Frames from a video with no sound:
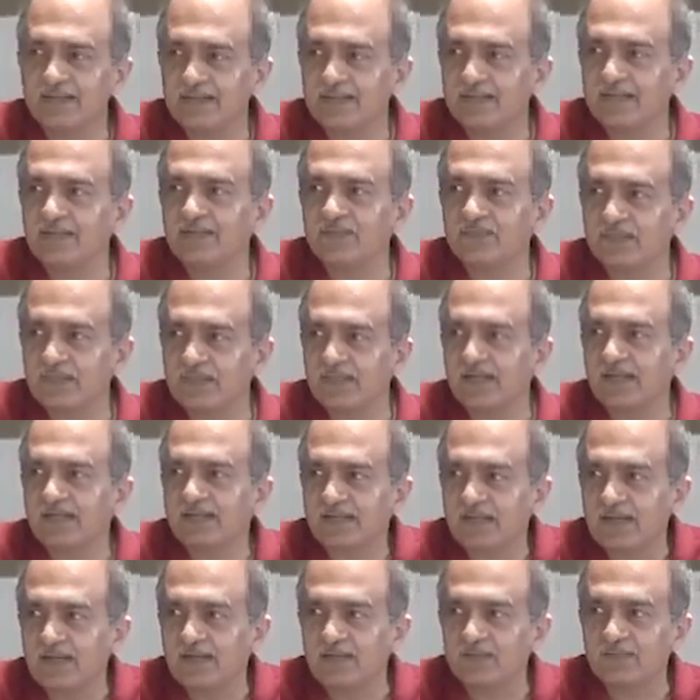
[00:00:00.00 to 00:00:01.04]
dealing with that
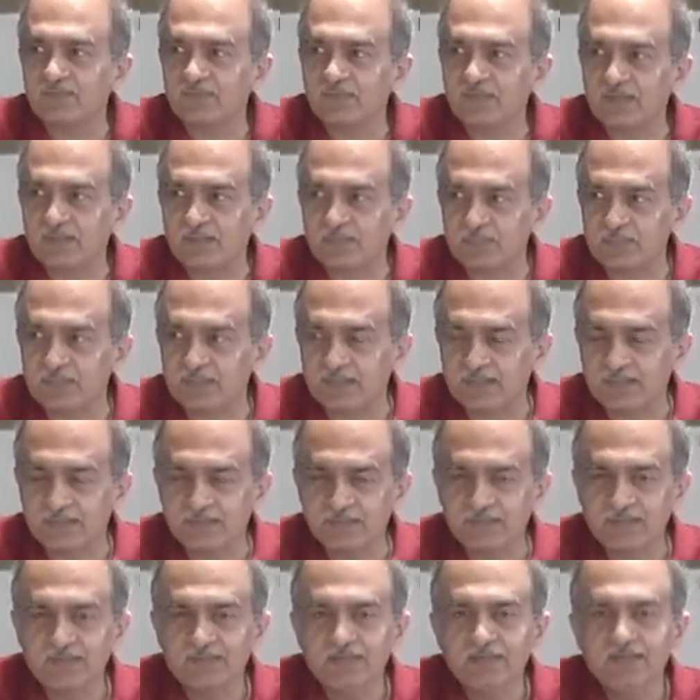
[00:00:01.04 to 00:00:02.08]
kind of corruption.
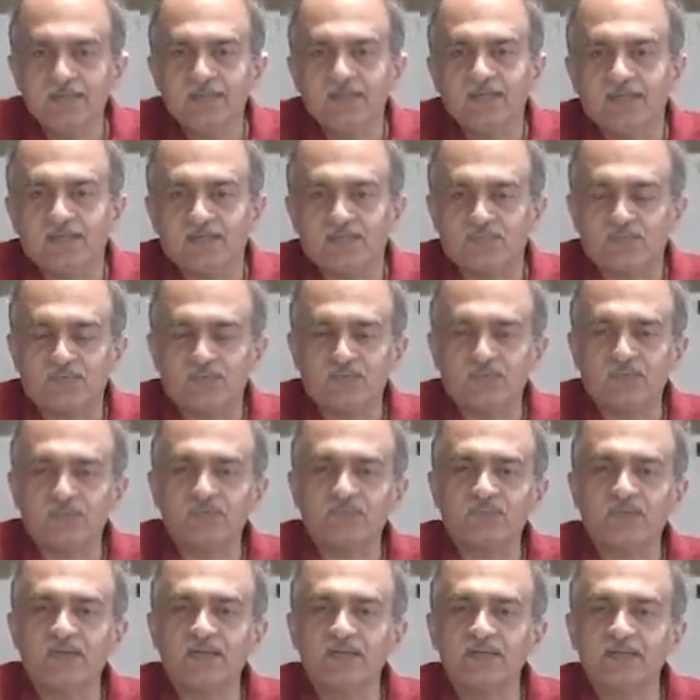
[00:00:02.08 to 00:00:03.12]
If it was
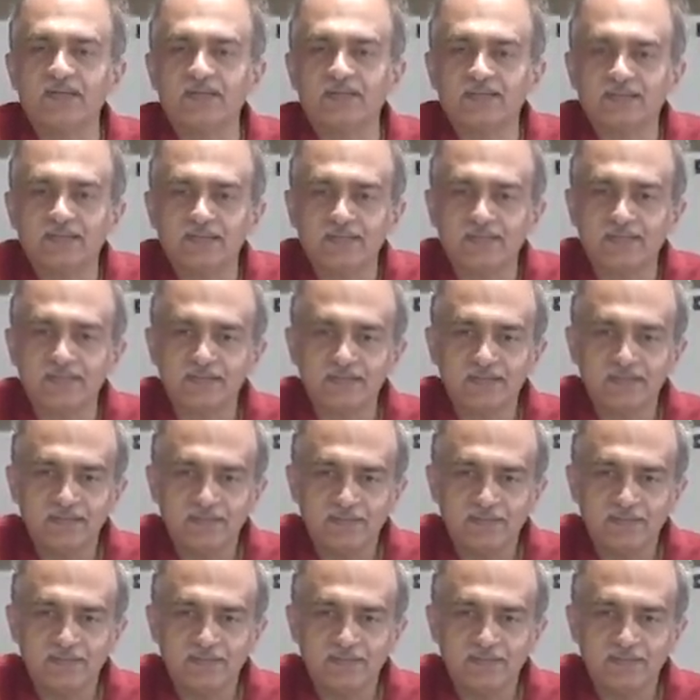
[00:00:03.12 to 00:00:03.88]
felt that the